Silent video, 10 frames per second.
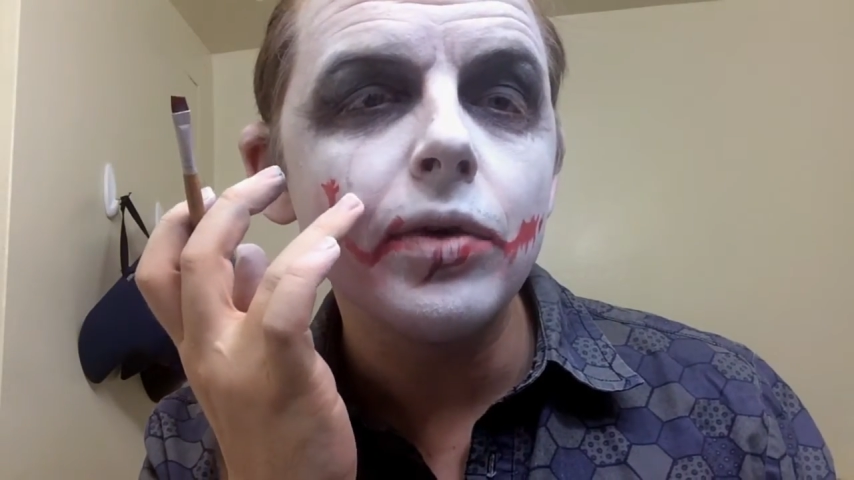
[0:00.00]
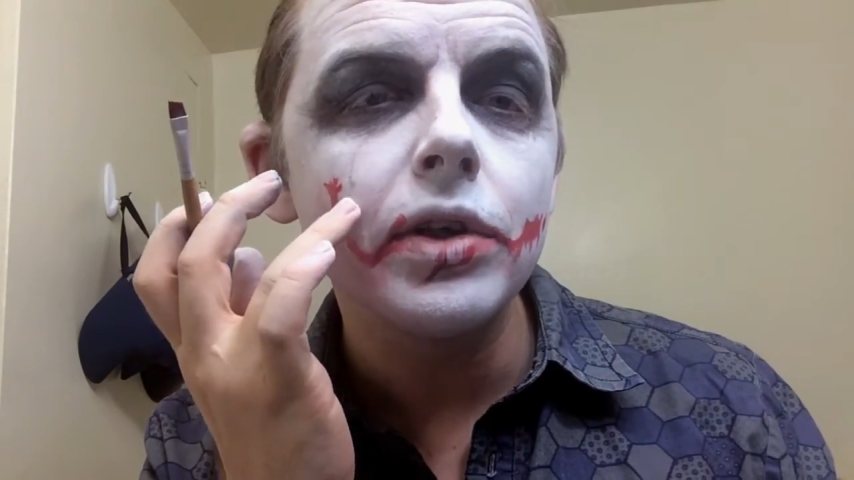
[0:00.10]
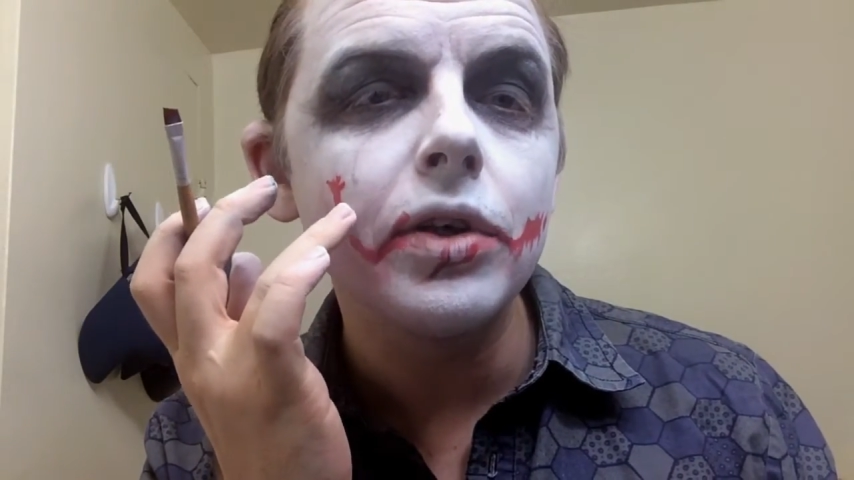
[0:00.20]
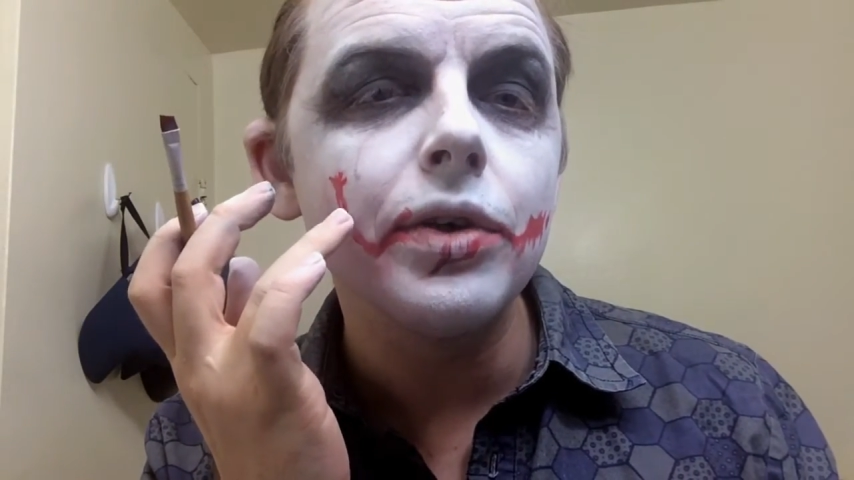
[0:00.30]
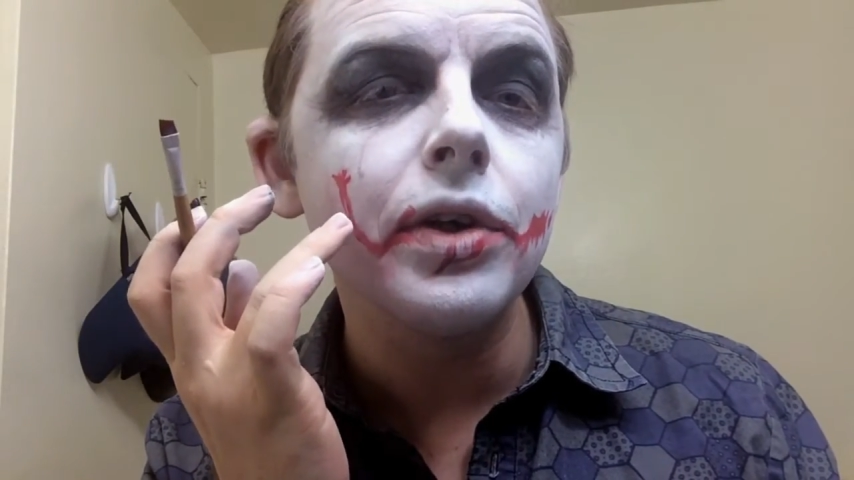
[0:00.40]
I
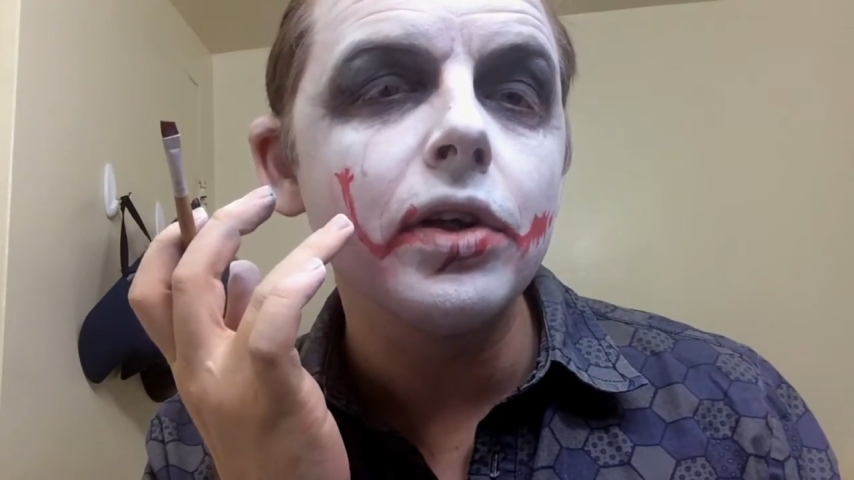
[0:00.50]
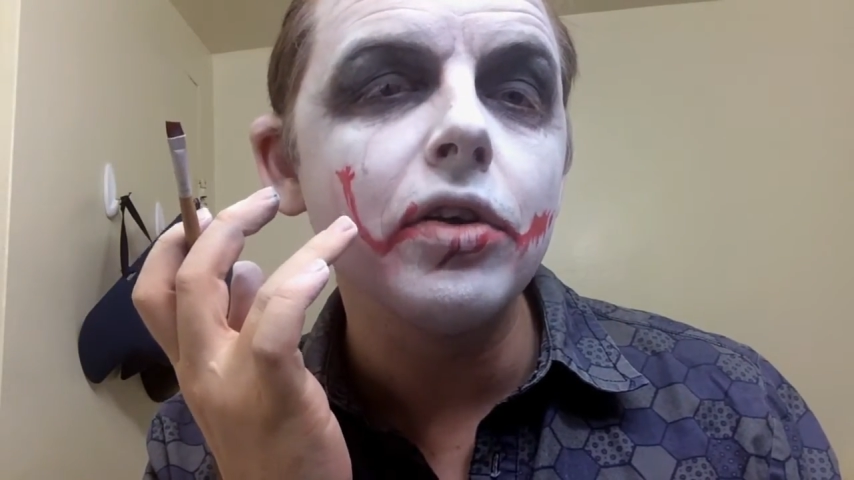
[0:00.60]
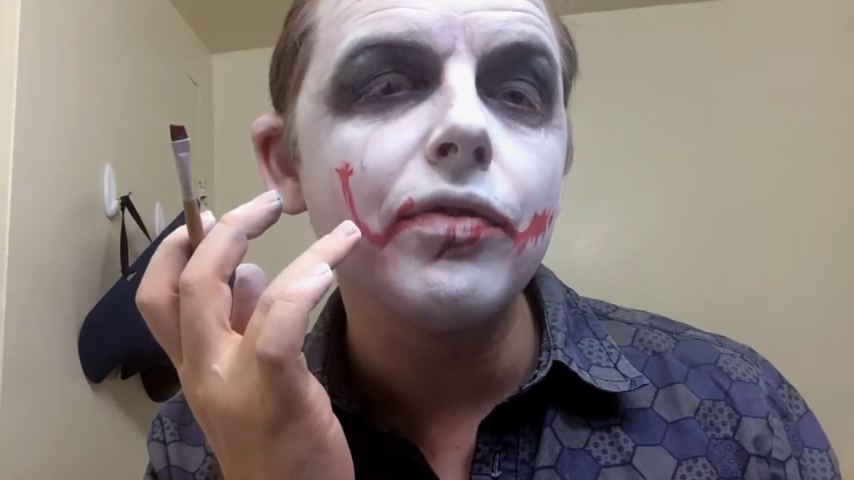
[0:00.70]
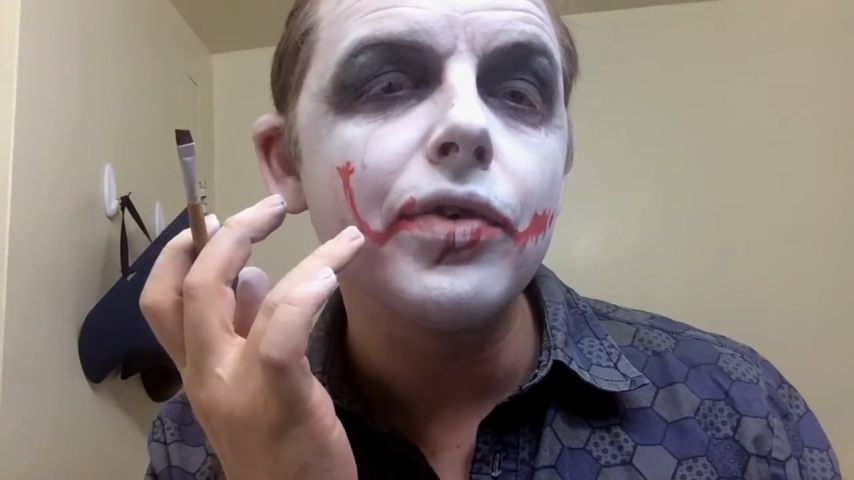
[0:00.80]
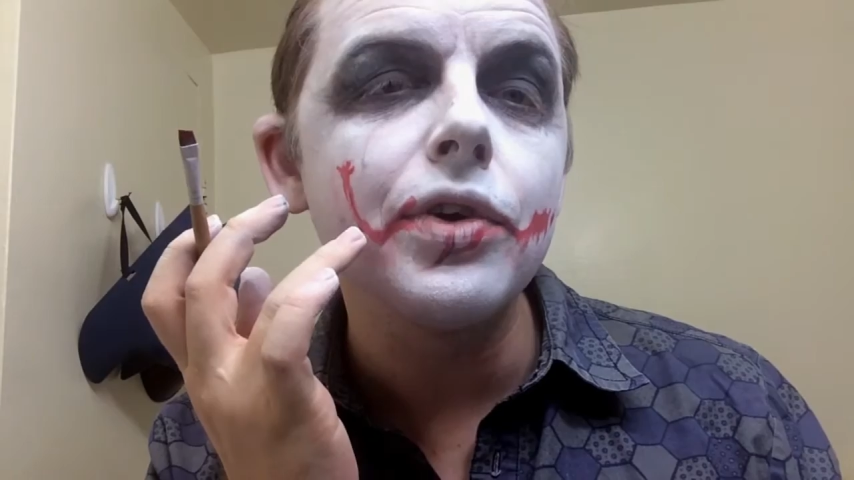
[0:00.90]
want it to go a
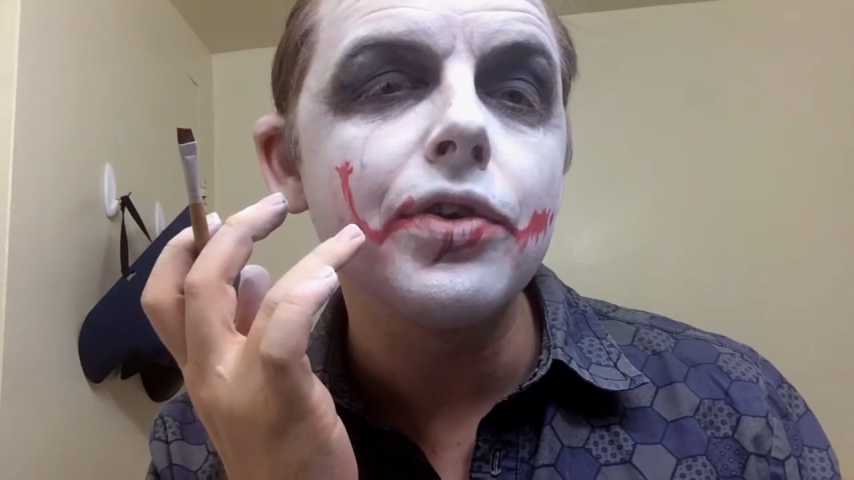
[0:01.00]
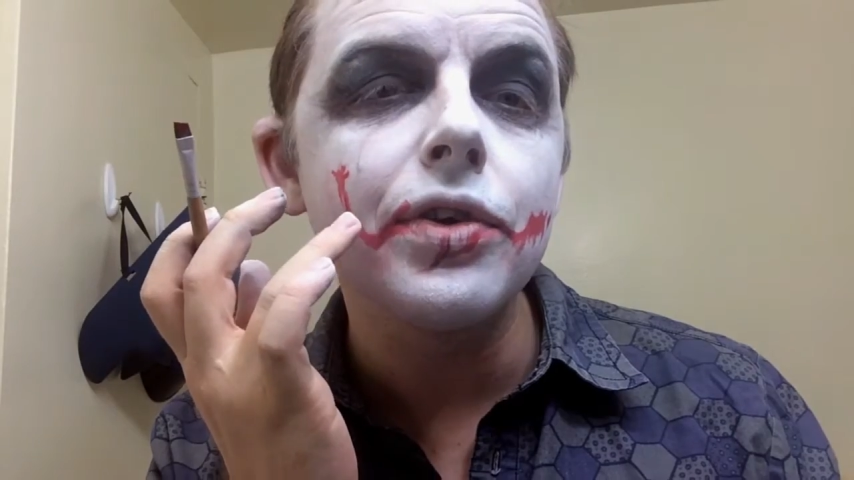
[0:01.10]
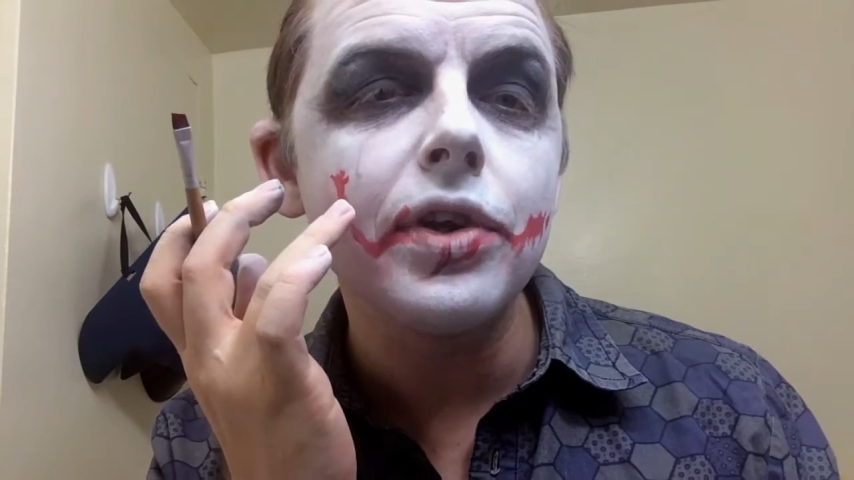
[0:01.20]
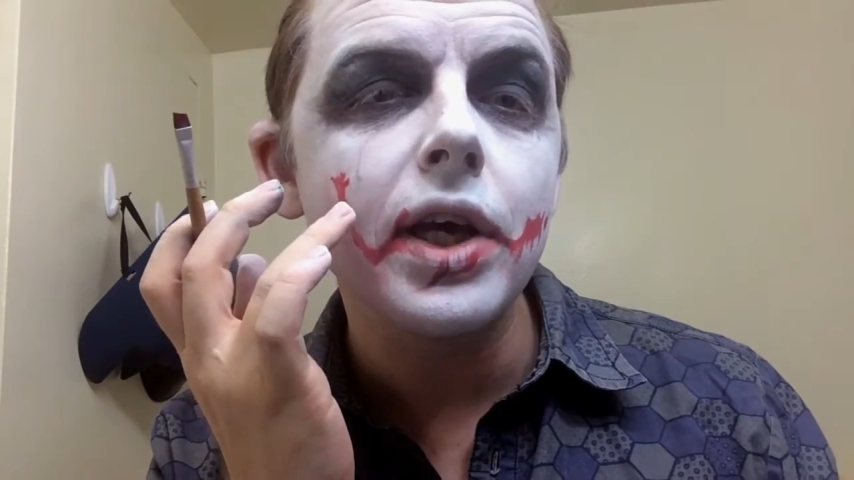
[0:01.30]
little further